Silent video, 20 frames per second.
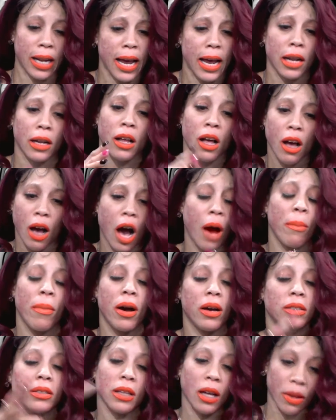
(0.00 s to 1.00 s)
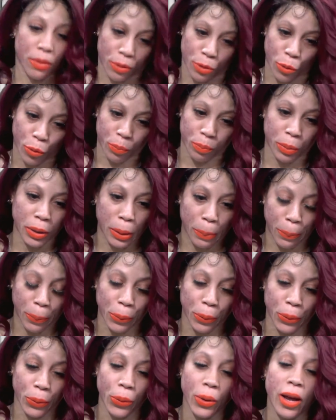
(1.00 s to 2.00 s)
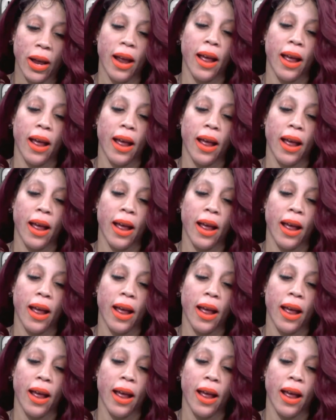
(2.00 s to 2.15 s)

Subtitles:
and amongst other people,